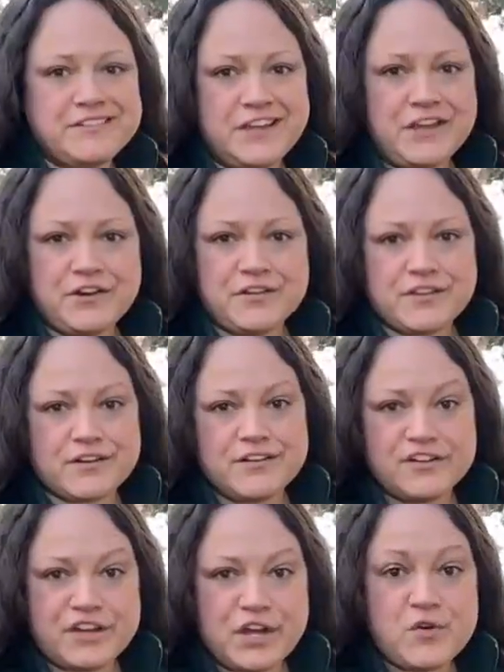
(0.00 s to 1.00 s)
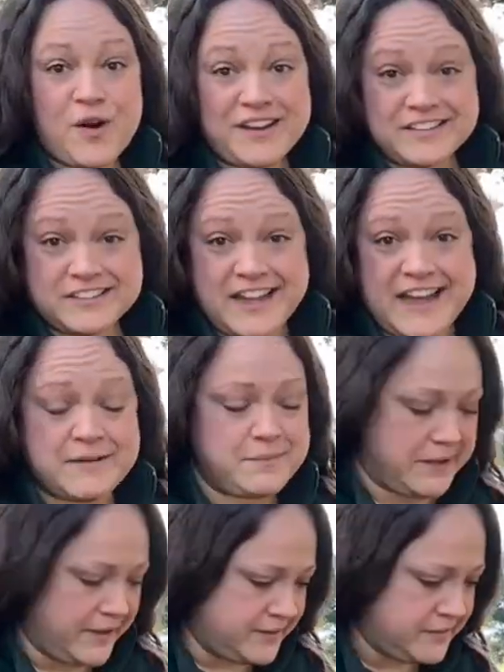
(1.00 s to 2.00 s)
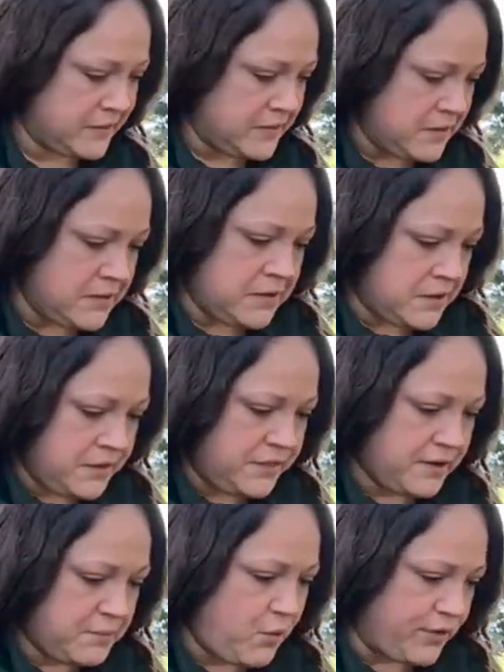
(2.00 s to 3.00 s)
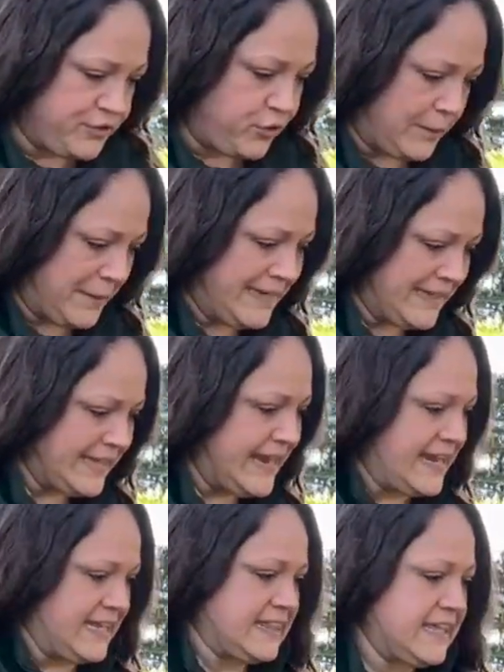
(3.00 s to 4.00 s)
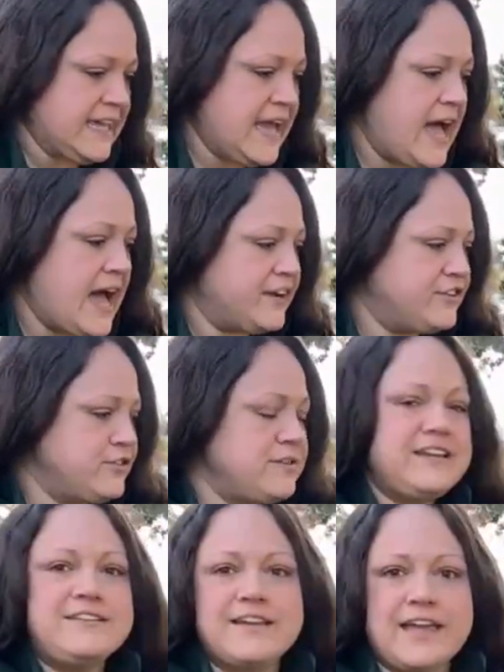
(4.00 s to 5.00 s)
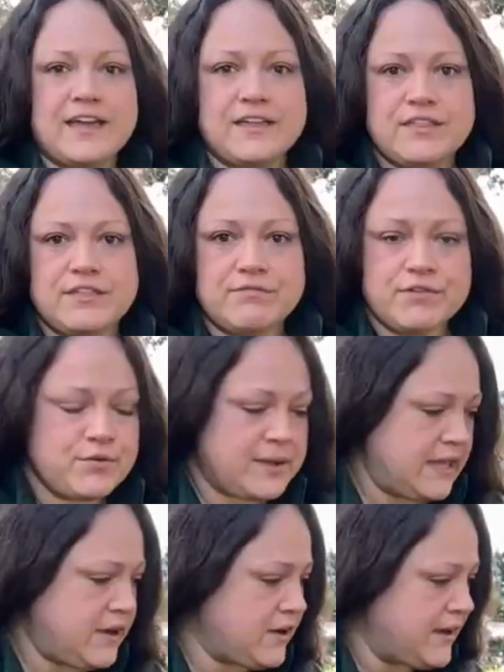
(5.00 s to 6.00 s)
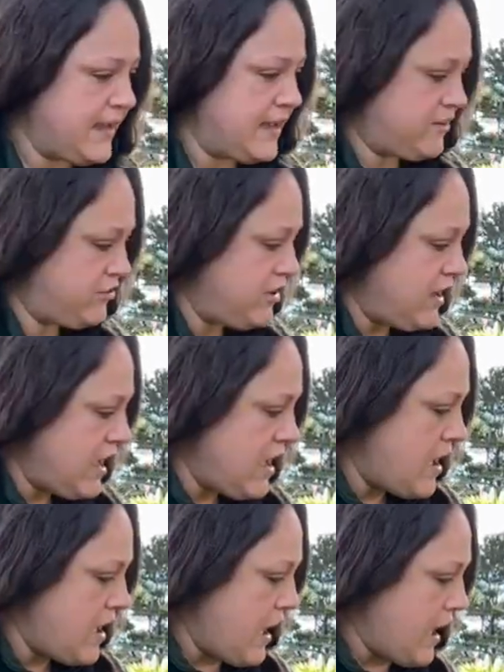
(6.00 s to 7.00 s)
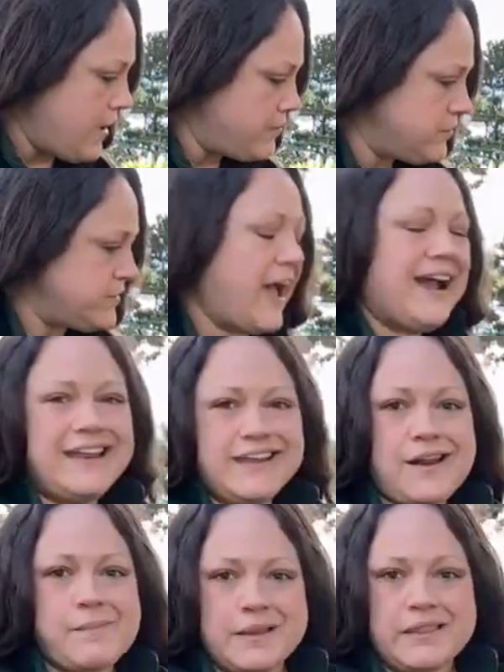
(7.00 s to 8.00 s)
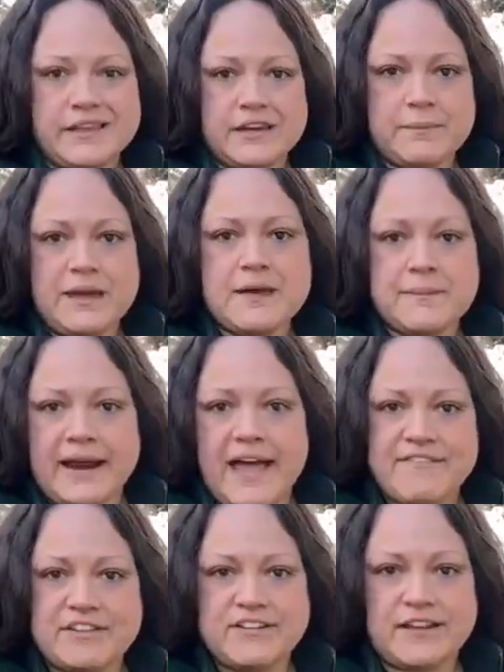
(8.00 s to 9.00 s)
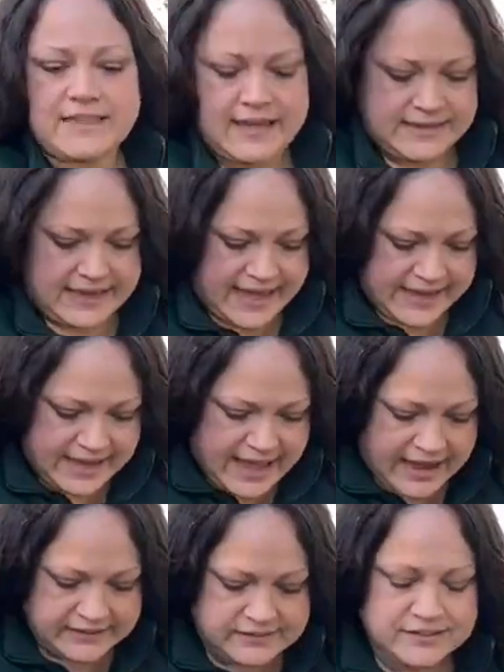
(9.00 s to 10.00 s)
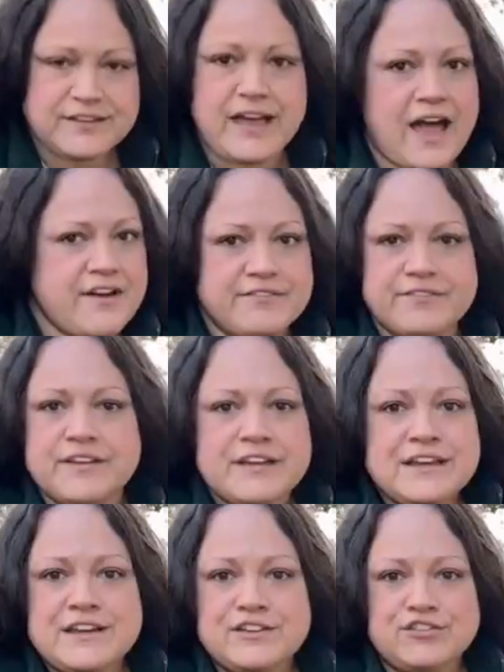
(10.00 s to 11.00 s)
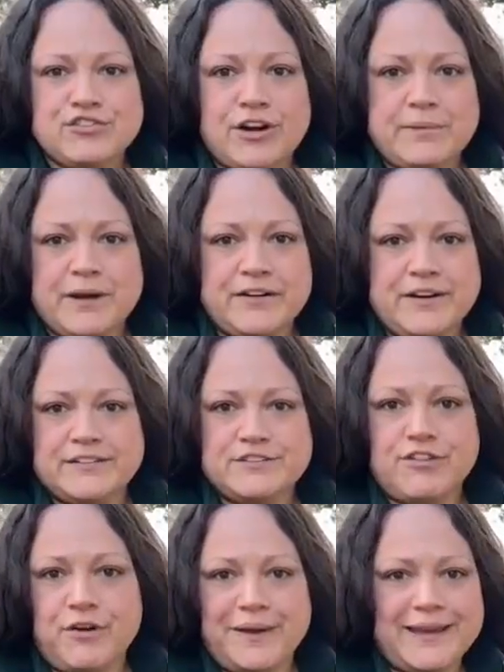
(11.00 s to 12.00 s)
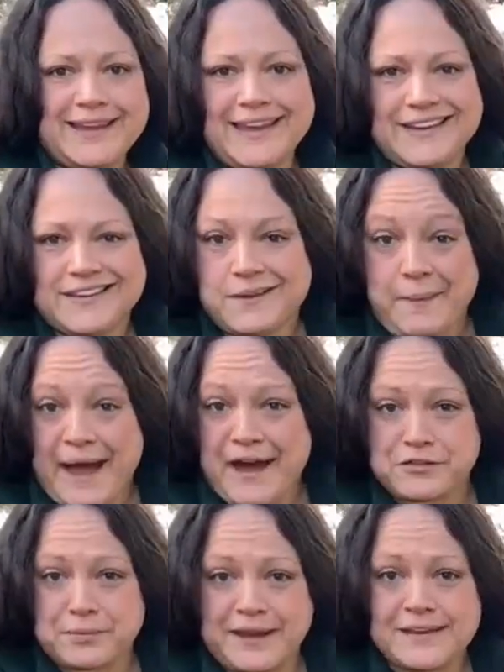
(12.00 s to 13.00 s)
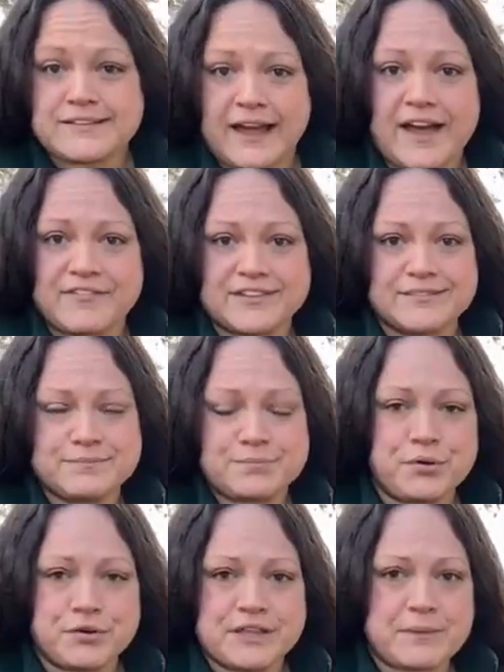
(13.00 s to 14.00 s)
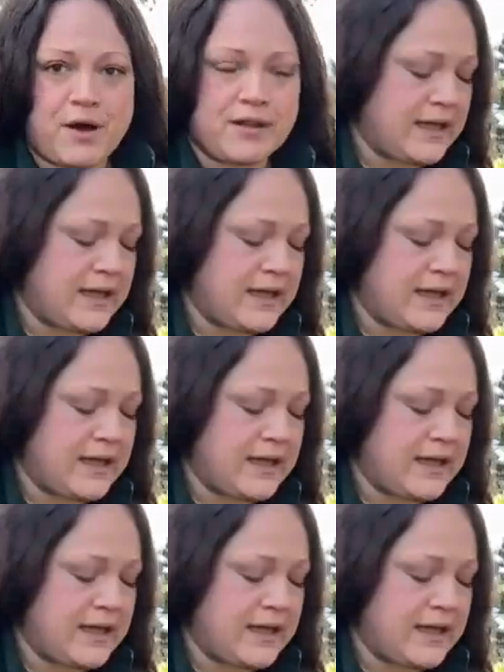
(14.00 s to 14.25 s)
here that are looking quite sad because they're more dormant than anything. I do need to get through here and um, tidy it up a little bit, but I haven't done that yet. I still have strawberries growing in the pathways. I haven't pulled them all